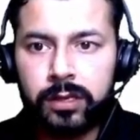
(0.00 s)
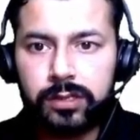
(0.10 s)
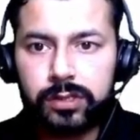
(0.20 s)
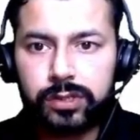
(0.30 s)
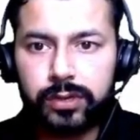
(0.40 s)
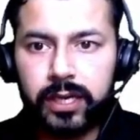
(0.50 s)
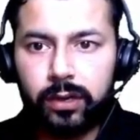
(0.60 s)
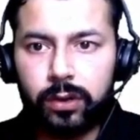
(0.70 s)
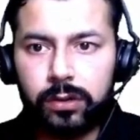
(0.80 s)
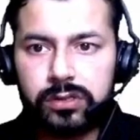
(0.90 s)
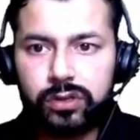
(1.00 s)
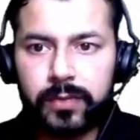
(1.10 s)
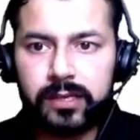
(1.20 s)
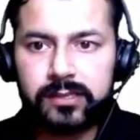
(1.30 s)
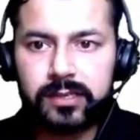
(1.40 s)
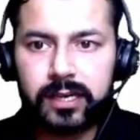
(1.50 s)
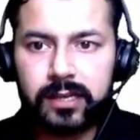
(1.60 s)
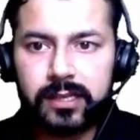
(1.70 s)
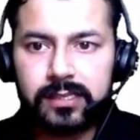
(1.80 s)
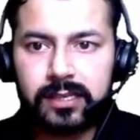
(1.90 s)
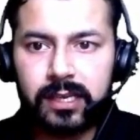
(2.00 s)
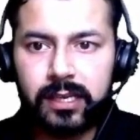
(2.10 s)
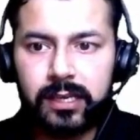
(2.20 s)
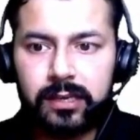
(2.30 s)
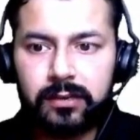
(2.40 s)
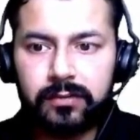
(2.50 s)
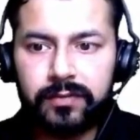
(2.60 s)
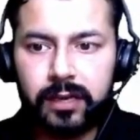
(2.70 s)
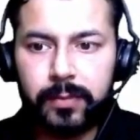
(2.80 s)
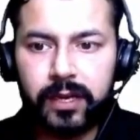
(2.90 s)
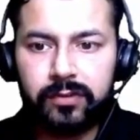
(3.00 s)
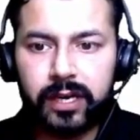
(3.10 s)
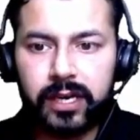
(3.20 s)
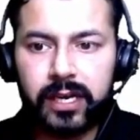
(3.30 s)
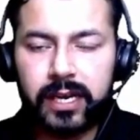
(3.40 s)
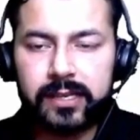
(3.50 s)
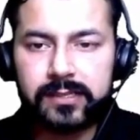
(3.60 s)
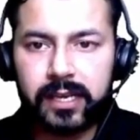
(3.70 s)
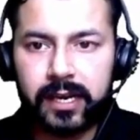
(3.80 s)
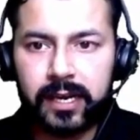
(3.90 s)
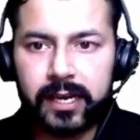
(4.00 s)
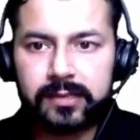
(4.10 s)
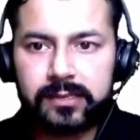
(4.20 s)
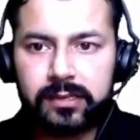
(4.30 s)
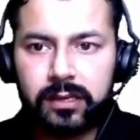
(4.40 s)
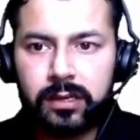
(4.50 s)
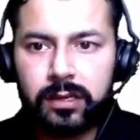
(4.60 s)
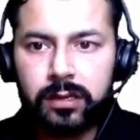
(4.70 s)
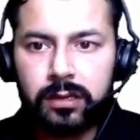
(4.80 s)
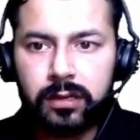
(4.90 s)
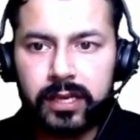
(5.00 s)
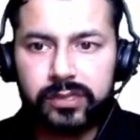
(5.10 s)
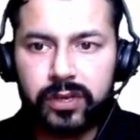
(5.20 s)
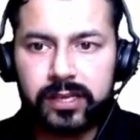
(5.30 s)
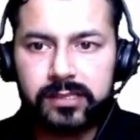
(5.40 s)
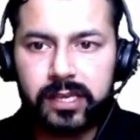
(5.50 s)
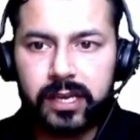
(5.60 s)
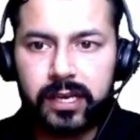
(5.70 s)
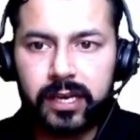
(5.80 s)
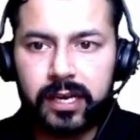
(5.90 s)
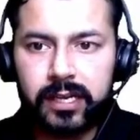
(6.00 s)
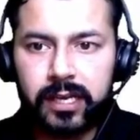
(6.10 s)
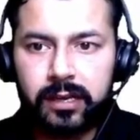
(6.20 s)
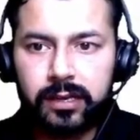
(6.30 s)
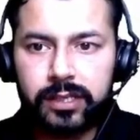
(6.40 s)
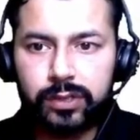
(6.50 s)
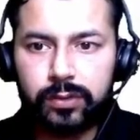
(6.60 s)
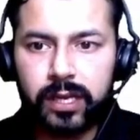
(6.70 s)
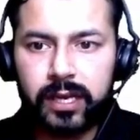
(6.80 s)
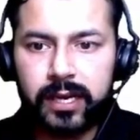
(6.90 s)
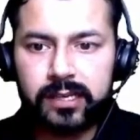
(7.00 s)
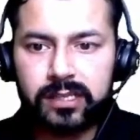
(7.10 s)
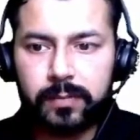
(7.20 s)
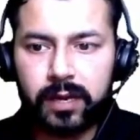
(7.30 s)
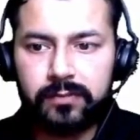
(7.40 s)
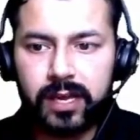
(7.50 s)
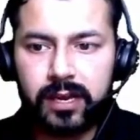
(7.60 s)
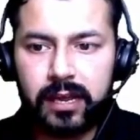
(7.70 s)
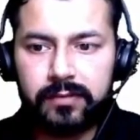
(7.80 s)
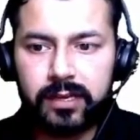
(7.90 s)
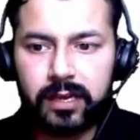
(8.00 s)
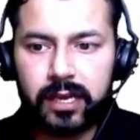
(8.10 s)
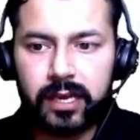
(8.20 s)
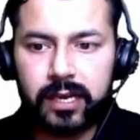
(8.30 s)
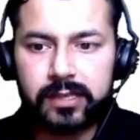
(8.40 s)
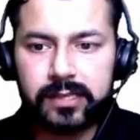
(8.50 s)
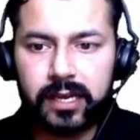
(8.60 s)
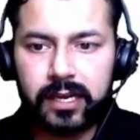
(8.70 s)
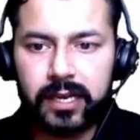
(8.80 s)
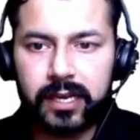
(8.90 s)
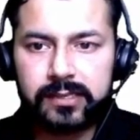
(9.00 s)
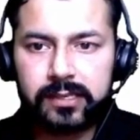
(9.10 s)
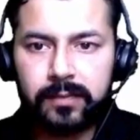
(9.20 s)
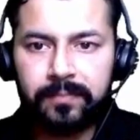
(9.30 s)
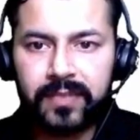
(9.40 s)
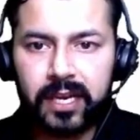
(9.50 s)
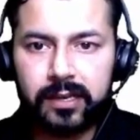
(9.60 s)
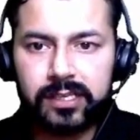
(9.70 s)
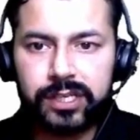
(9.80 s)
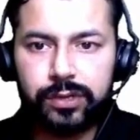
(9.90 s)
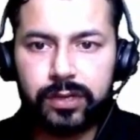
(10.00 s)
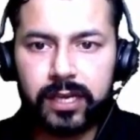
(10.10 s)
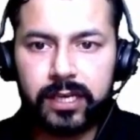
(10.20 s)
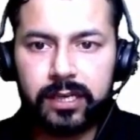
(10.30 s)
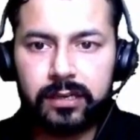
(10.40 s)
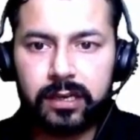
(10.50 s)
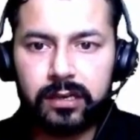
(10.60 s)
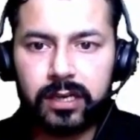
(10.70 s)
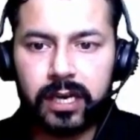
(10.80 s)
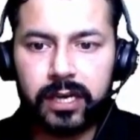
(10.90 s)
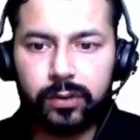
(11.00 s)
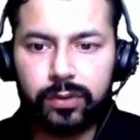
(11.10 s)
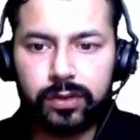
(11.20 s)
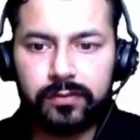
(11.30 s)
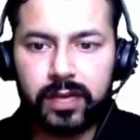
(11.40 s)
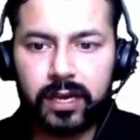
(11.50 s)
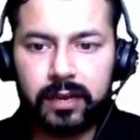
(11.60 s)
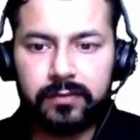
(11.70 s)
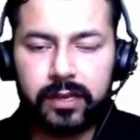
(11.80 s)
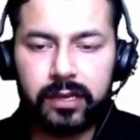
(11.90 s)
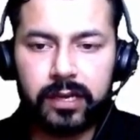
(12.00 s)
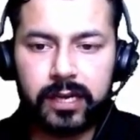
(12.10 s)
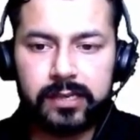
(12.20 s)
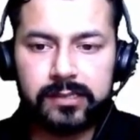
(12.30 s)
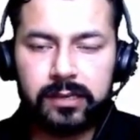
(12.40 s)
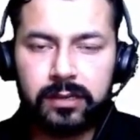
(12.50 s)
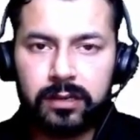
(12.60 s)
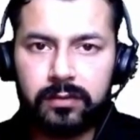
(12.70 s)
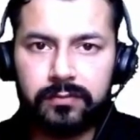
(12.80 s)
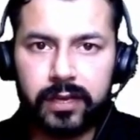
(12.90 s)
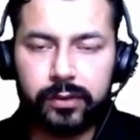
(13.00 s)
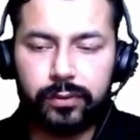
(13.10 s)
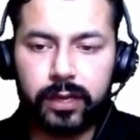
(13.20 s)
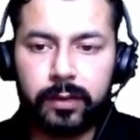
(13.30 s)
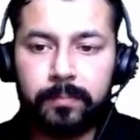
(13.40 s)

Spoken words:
So it also means that this key will be treated as index. As you can see here, India, UK and Japan we are having here as an index, and this New Delhi, London and Tokyo we are having it as a value here.